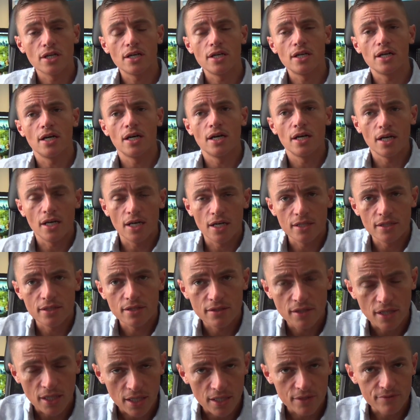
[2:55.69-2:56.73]

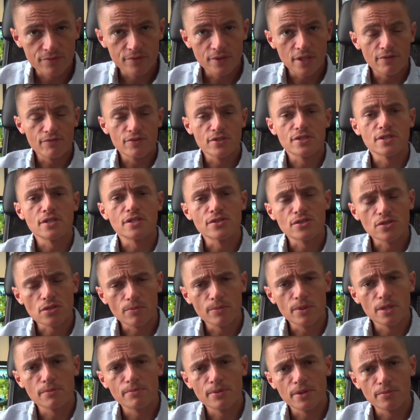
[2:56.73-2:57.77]
I'd never seen so
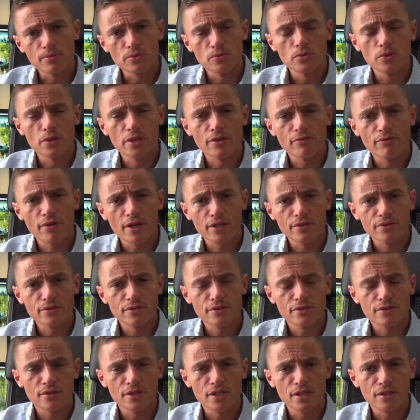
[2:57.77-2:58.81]
many people walking
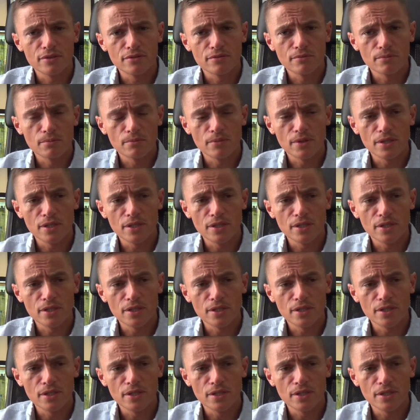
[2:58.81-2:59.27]
around in